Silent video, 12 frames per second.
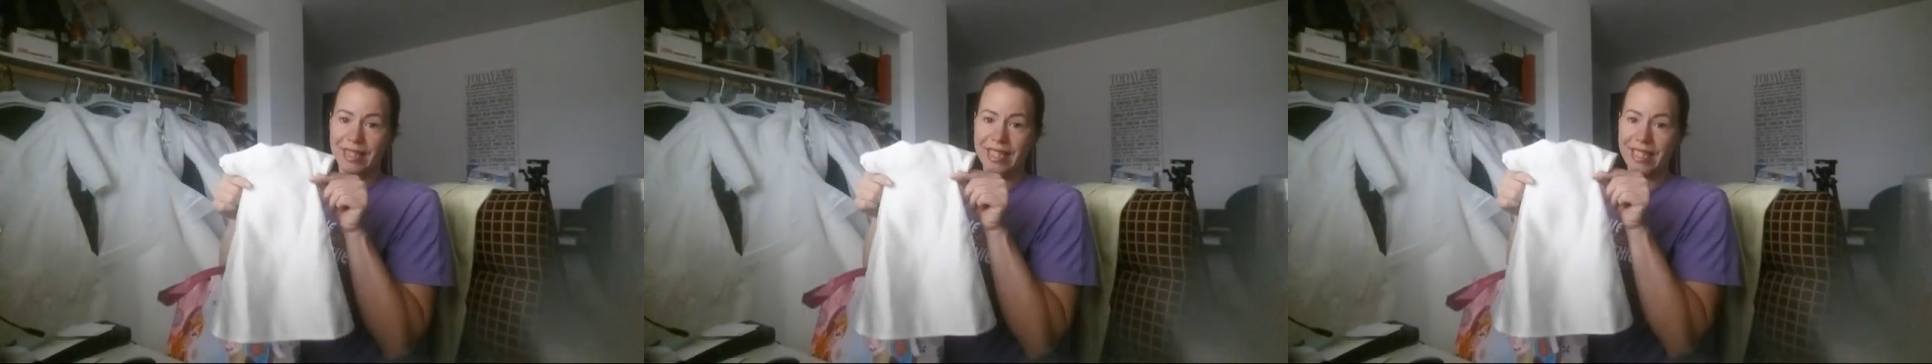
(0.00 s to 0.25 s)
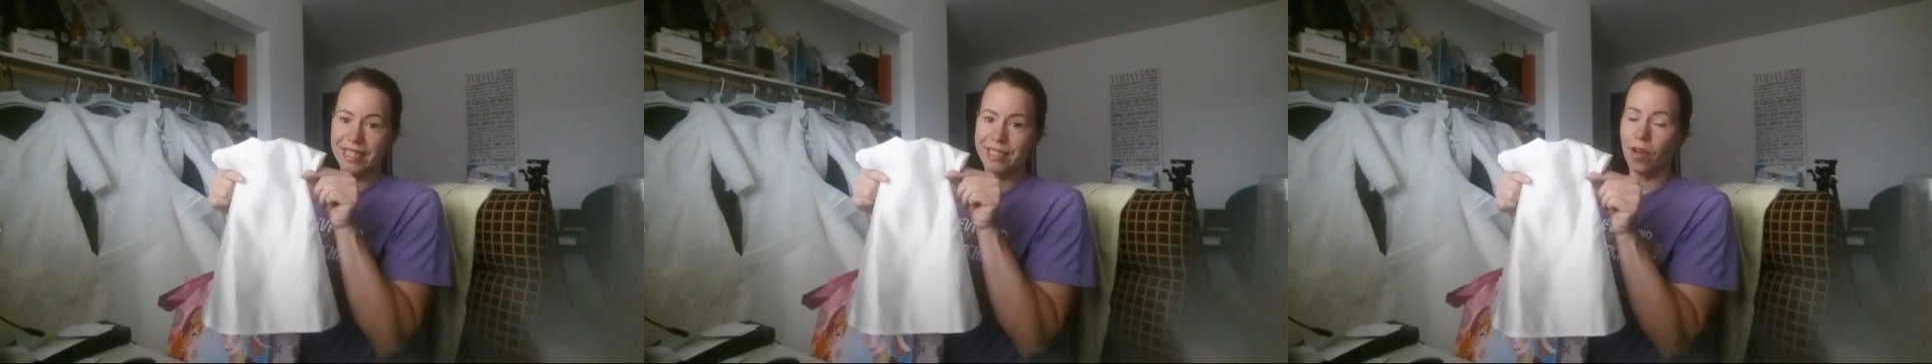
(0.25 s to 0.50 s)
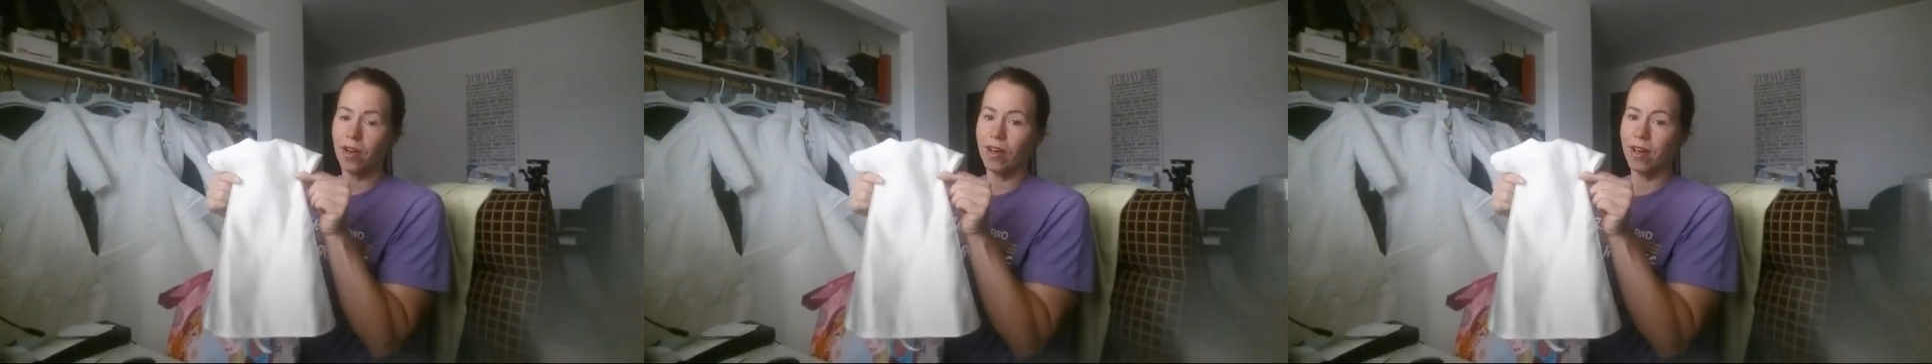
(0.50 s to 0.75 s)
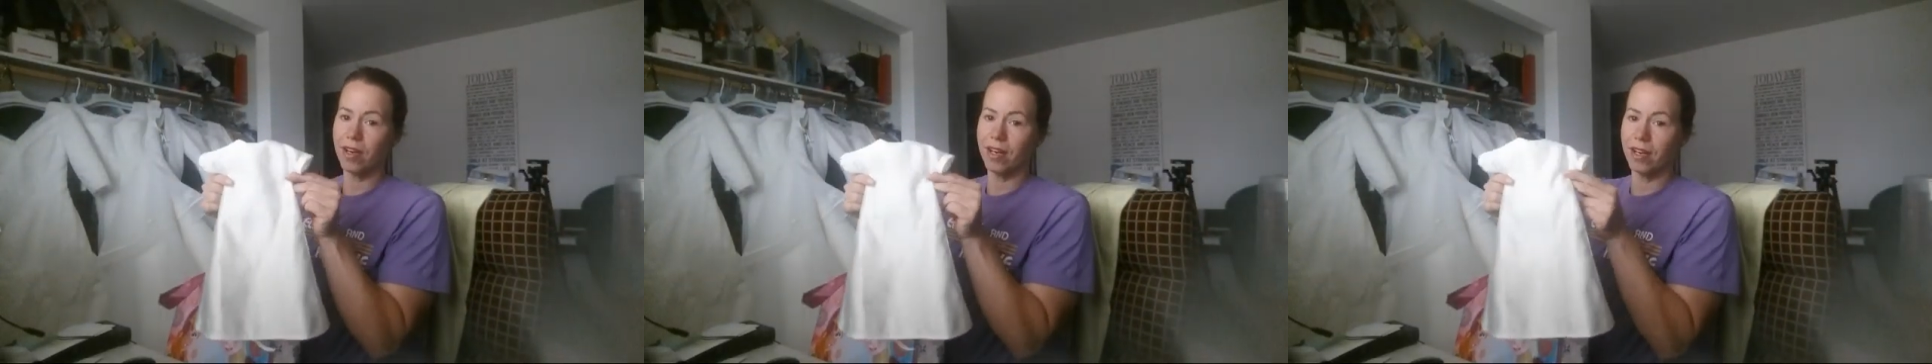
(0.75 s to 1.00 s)
These
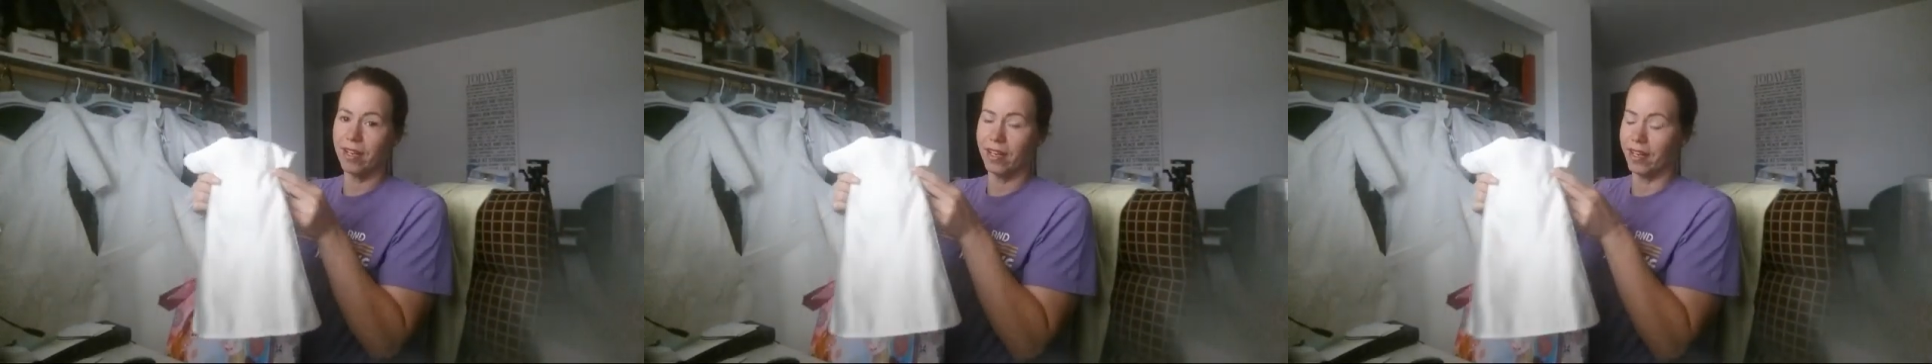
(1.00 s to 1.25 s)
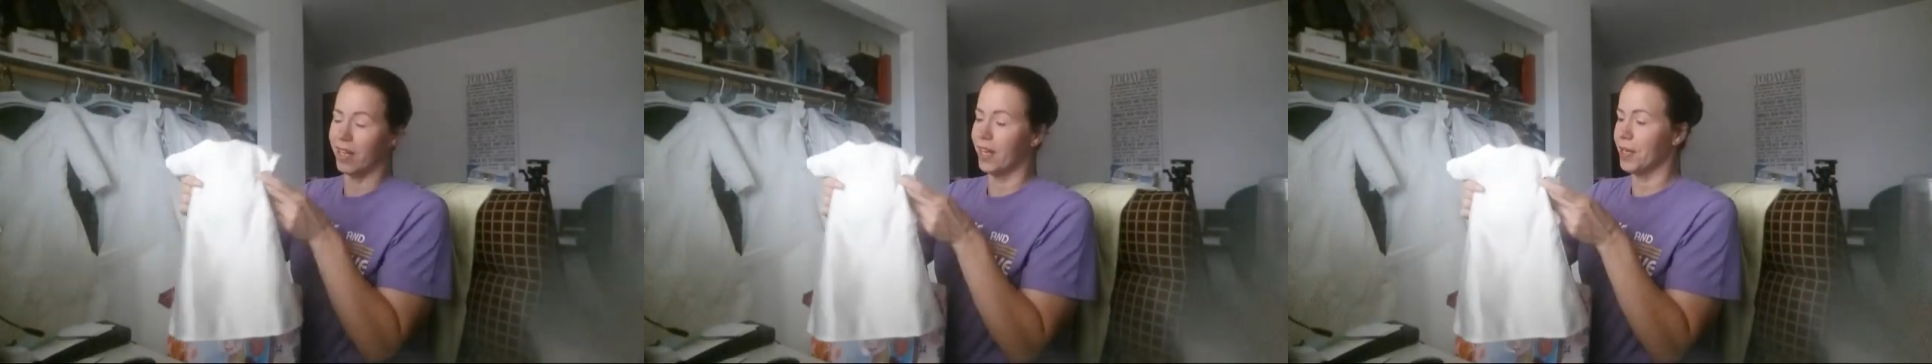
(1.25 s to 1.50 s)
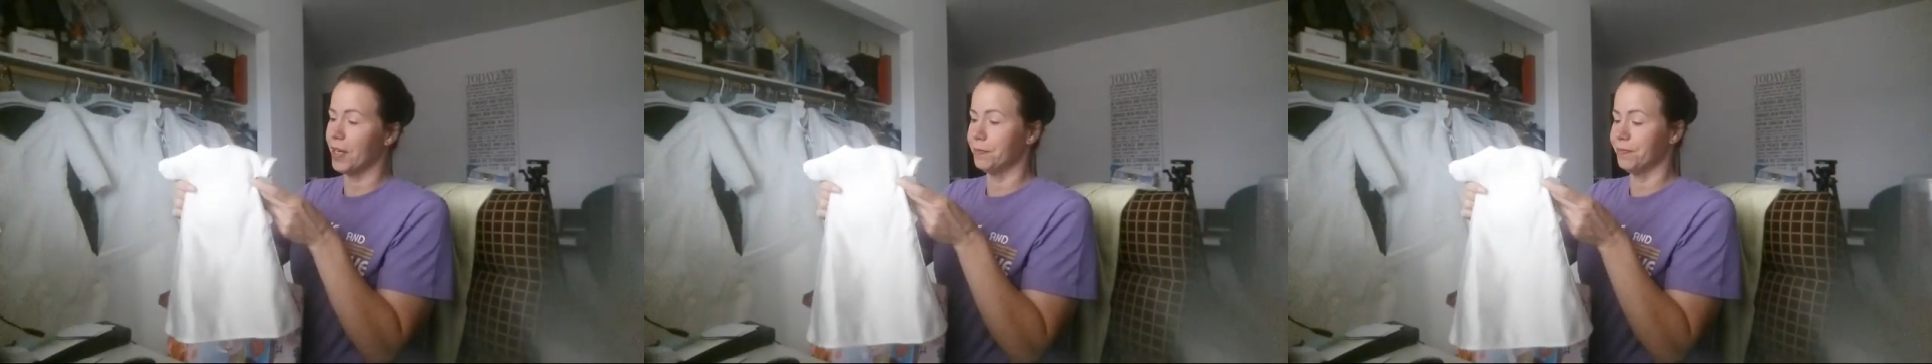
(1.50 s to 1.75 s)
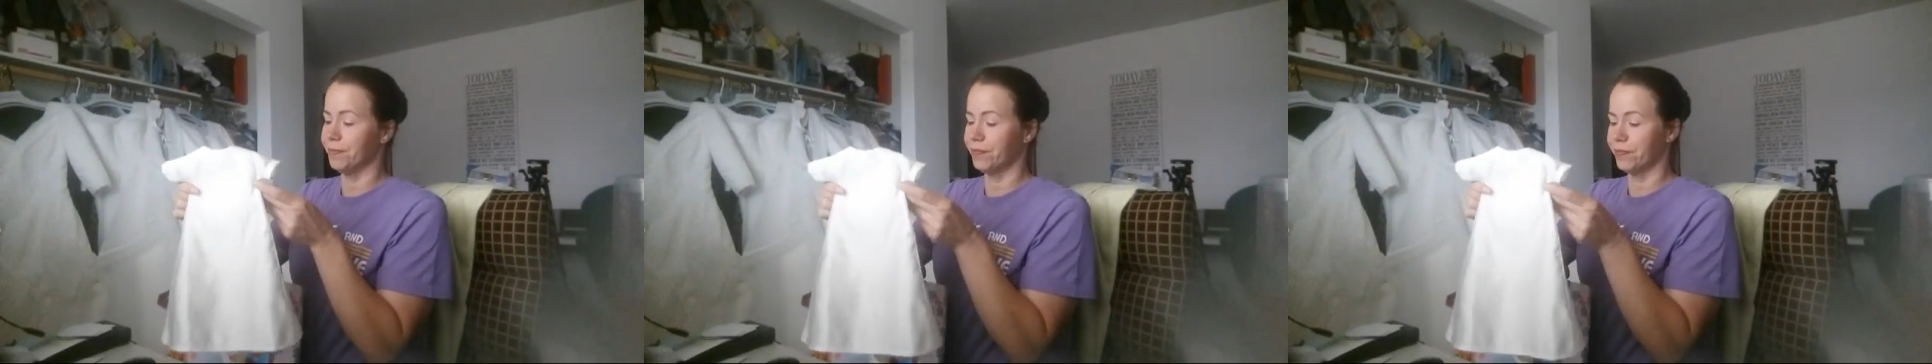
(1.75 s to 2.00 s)
are
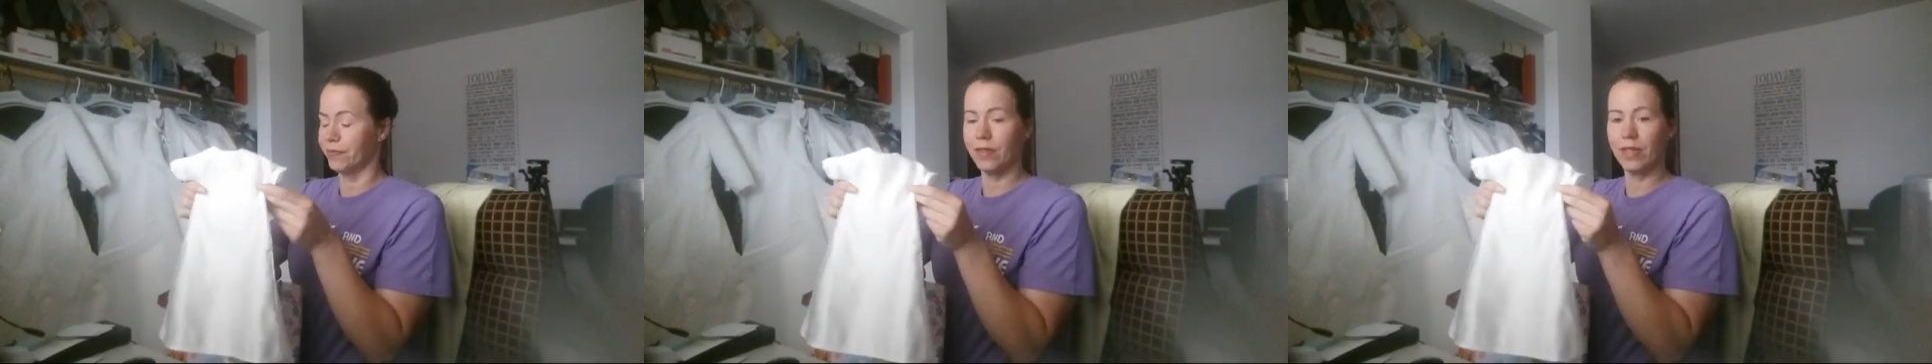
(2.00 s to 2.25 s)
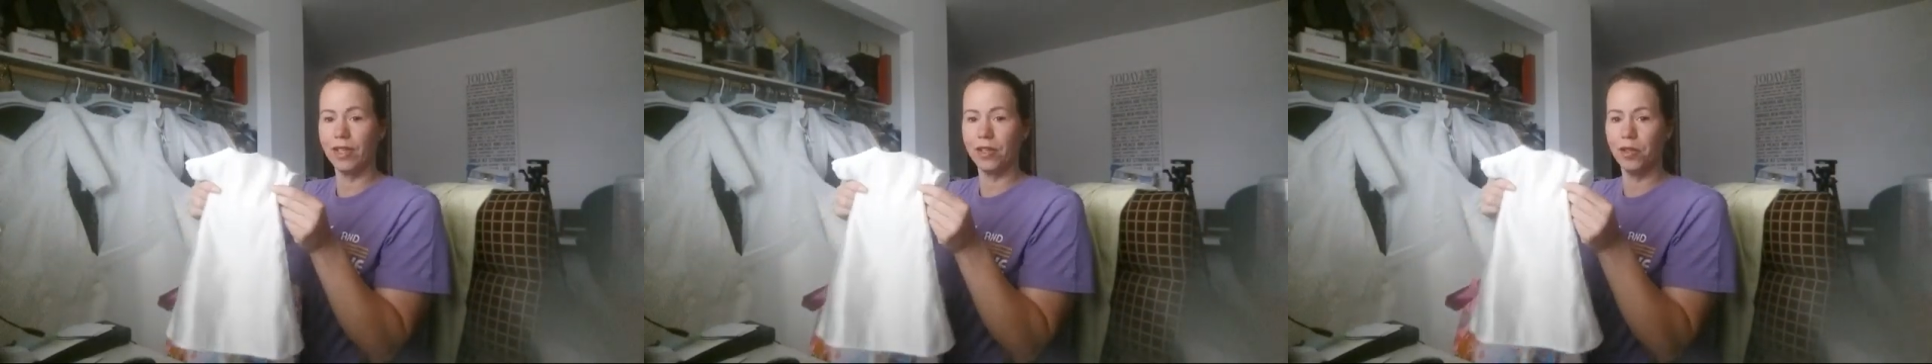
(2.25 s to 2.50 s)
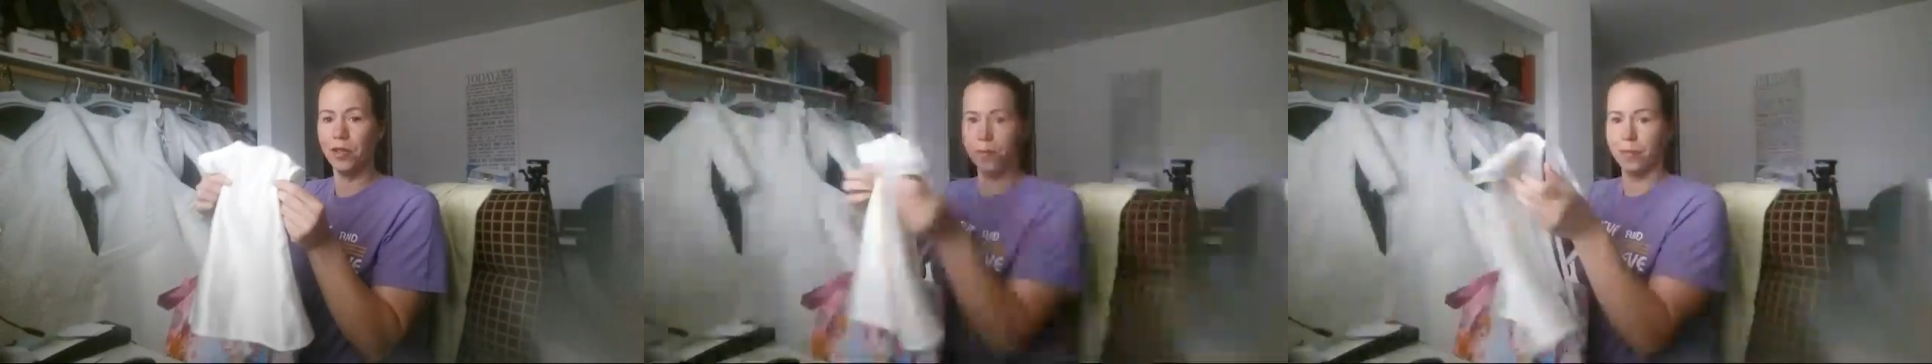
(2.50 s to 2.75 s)
little